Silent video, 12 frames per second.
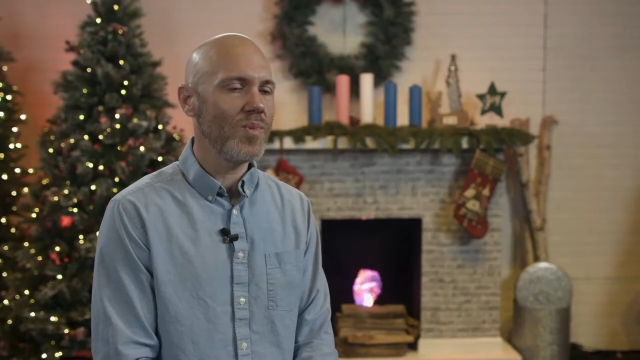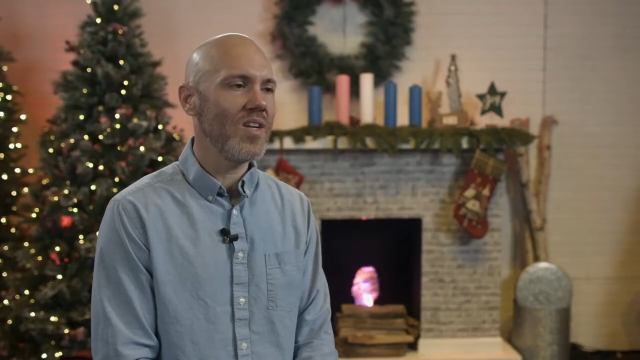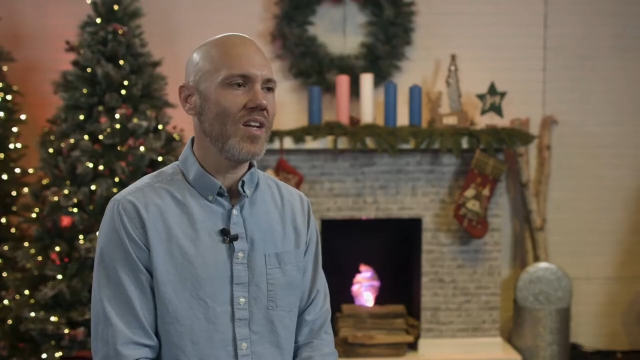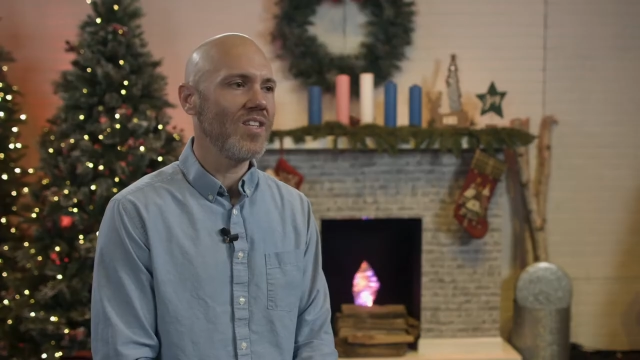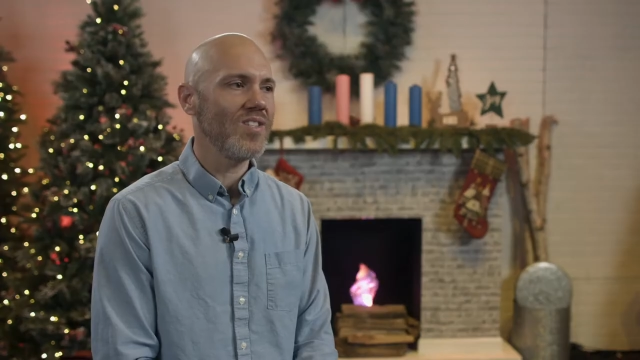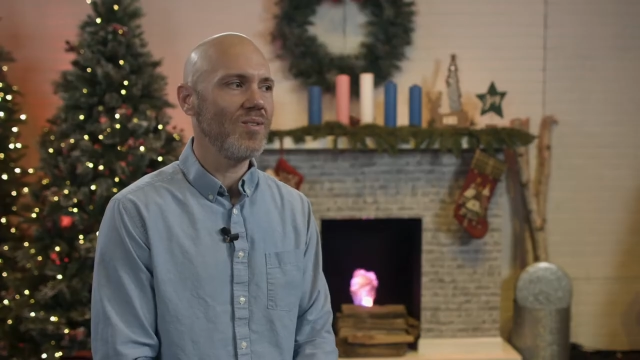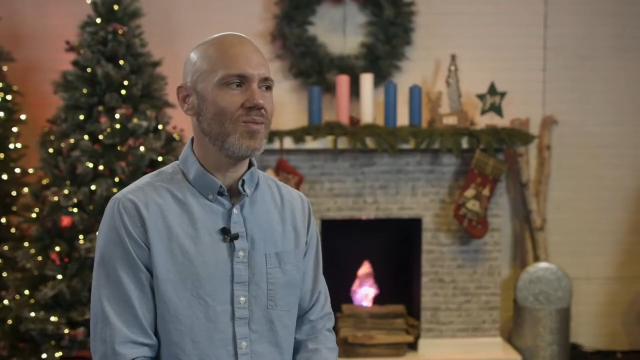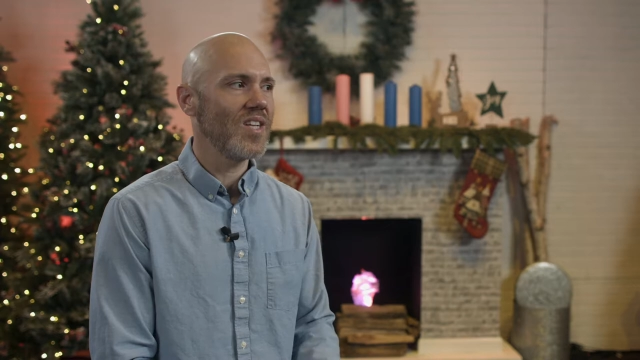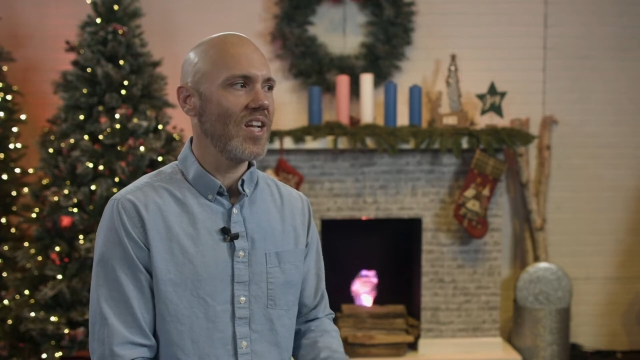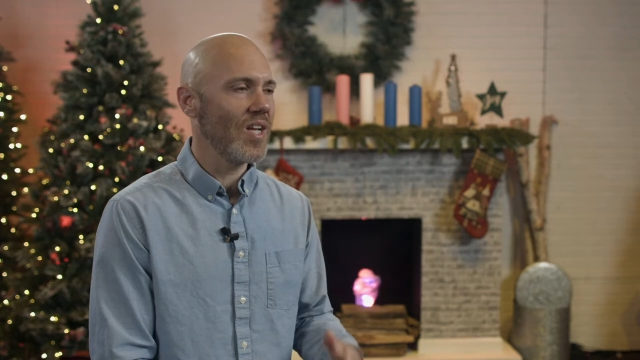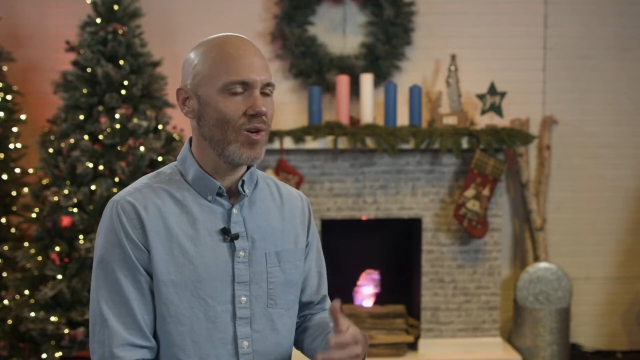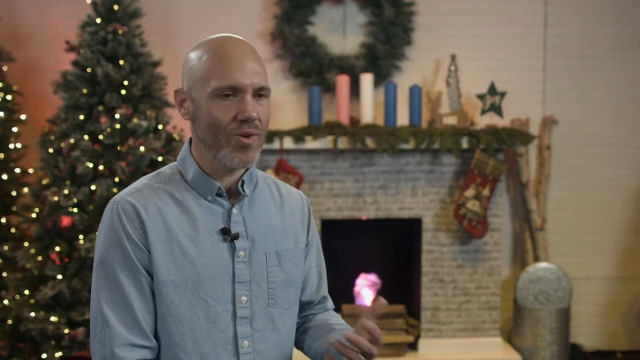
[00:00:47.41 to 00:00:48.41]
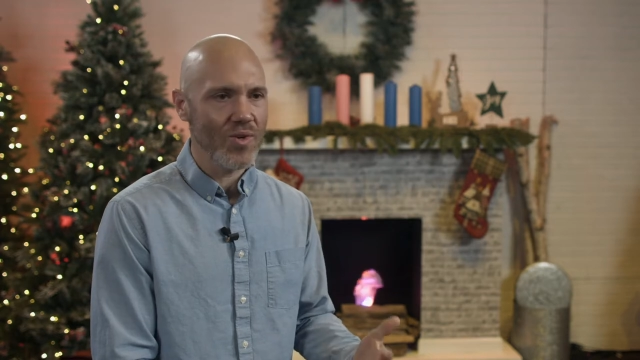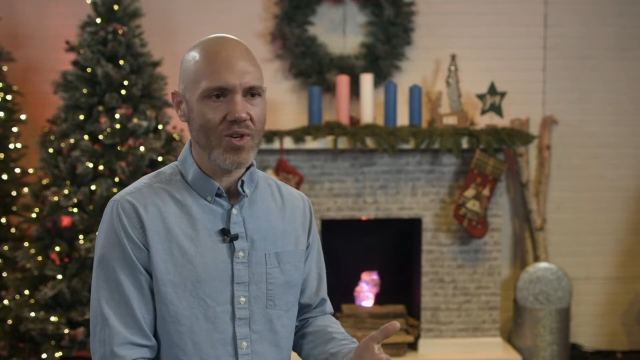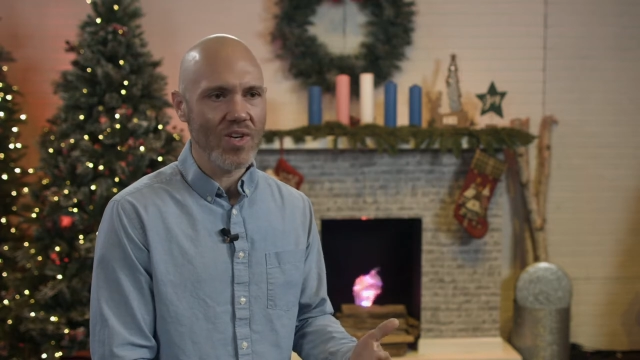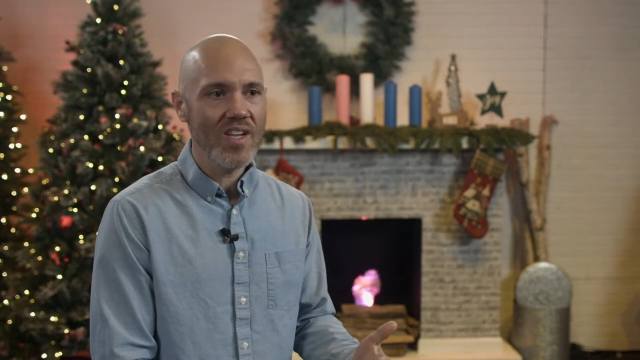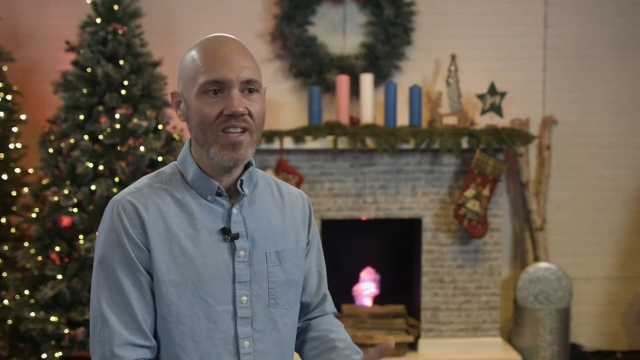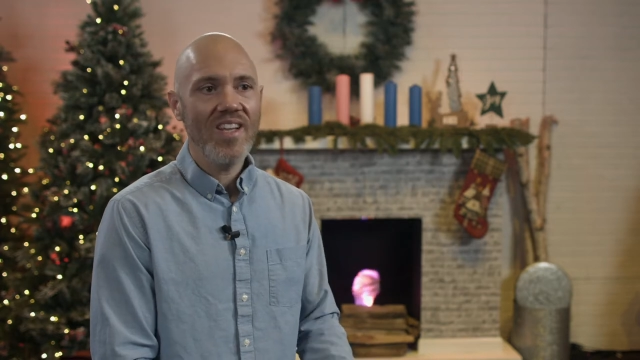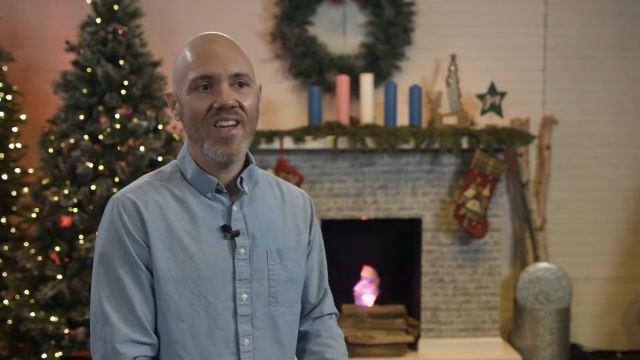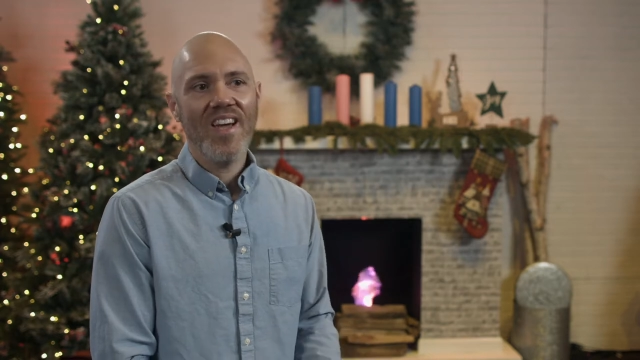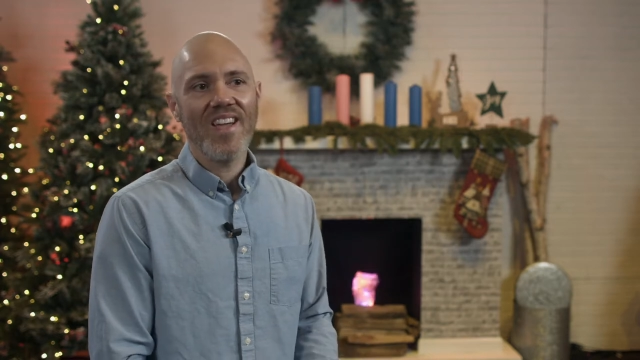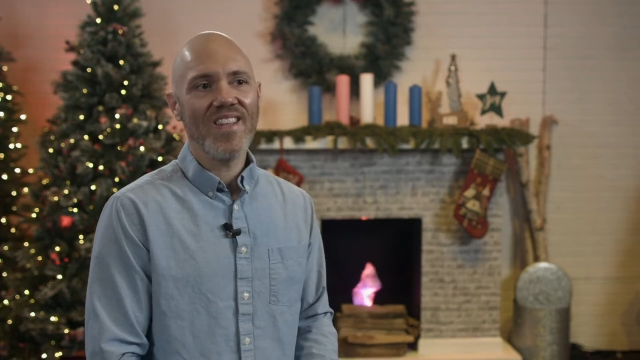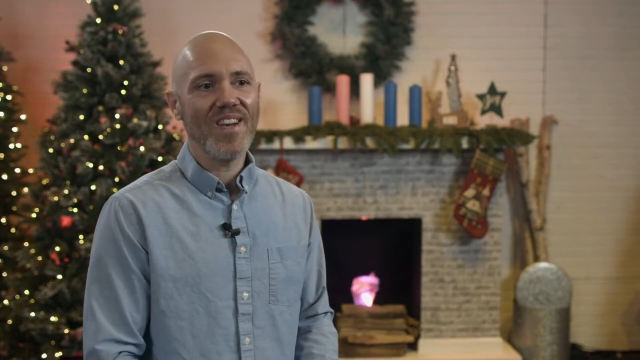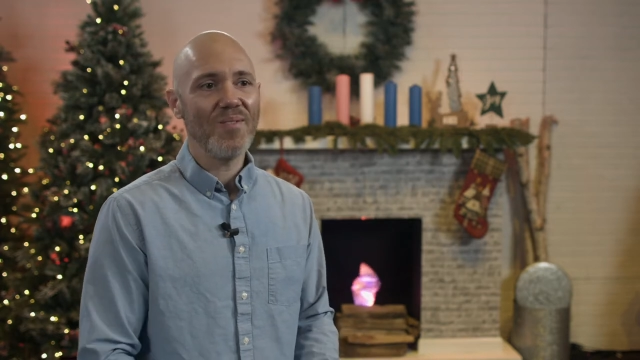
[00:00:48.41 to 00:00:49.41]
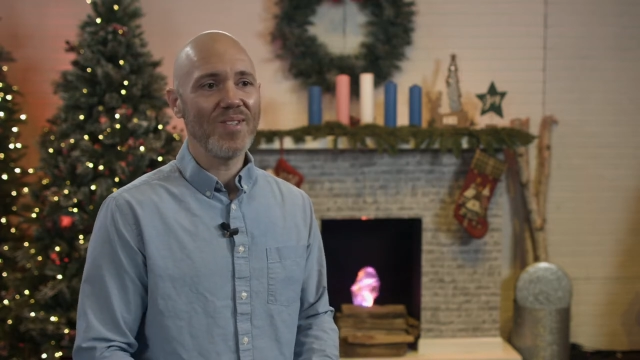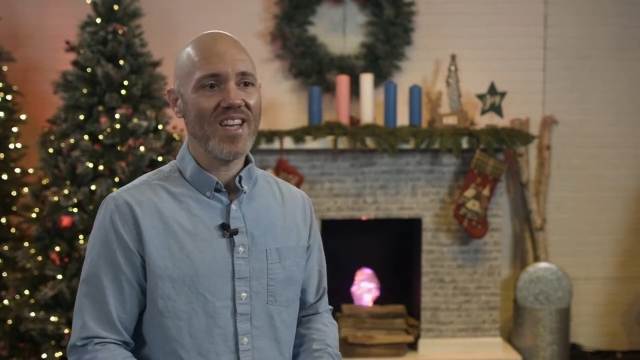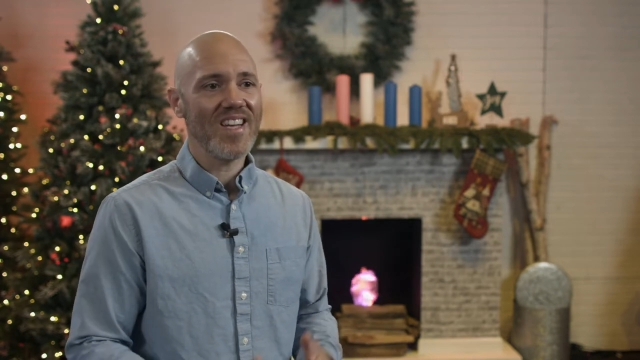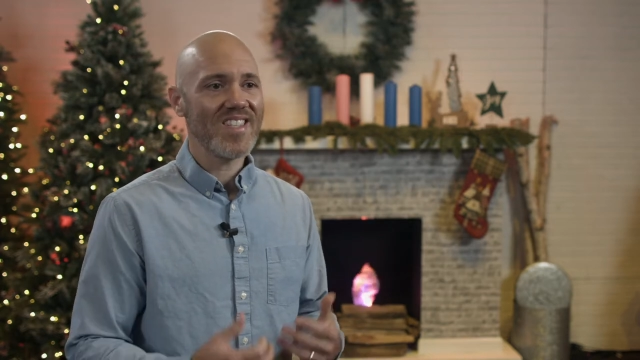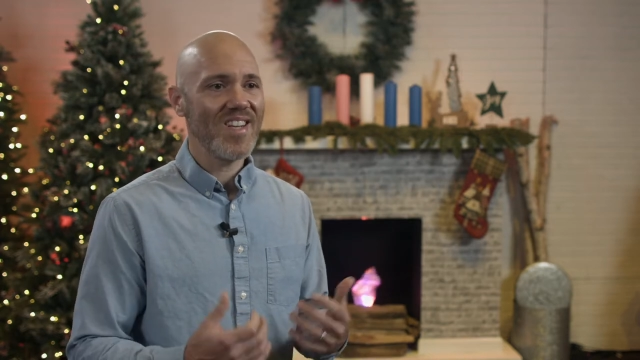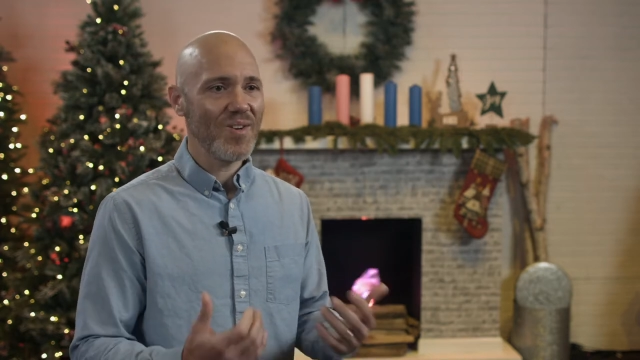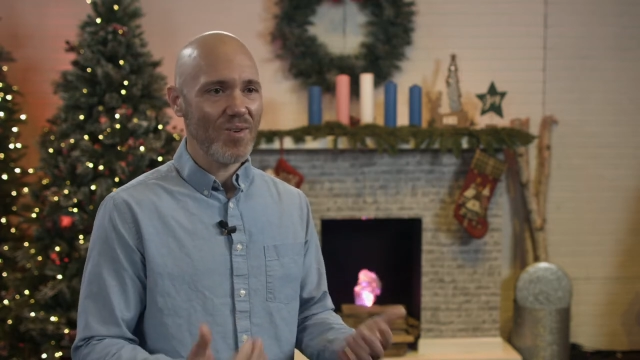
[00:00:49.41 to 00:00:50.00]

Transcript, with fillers: but as he was getting older and then he was asking